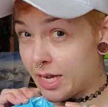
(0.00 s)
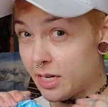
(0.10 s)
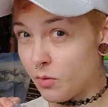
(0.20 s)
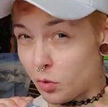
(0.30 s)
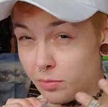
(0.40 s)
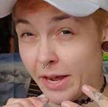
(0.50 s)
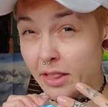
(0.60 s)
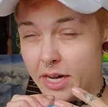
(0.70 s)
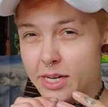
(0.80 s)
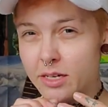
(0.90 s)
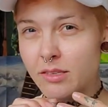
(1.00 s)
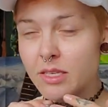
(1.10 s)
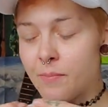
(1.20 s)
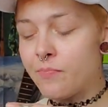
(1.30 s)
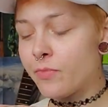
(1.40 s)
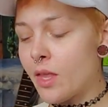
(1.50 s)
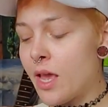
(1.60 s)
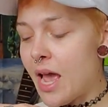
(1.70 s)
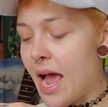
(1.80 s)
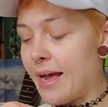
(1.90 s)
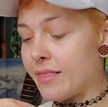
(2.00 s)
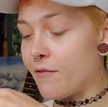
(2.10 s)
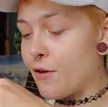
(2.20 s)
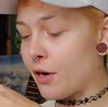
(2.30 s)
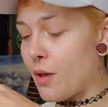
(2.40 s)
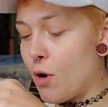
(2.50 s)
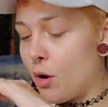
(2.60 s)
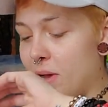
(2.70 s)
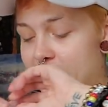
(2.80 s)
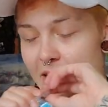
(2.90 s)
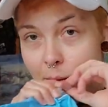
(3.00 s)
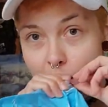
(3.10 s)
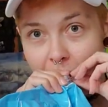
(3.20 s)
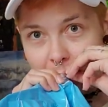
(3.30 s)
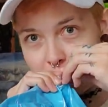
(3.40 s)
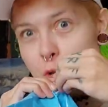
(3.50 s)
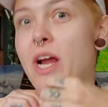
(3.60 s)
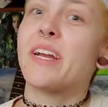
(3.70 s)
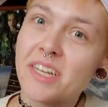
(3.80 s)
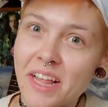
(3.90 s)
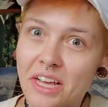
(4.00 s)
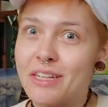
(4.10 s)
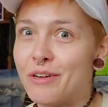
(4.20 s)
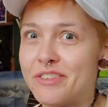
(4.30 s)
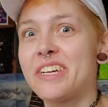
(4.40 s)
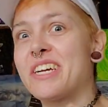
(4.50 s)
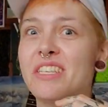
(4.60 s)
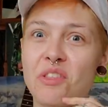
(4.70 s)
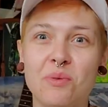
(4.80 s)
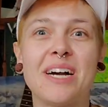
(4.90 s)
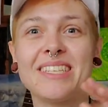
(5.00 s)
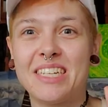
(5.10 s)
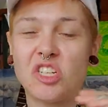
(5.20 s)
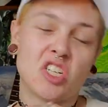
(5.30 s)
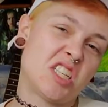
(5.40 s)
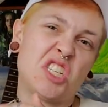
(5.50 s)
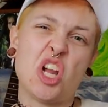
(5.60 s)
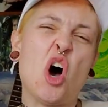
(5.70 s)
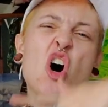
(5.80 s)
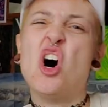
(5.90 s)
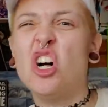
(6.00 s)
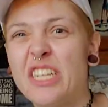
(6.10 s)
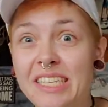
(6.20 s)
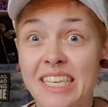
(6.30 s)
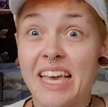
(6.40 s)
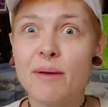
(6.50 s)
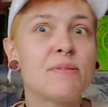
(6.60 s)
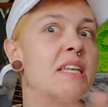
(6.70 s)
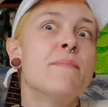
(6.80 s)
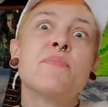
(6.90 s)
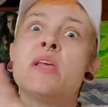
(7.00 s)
in with my lungs at the very moment that I'm about trying to like close it, because otherwise it just all escapes.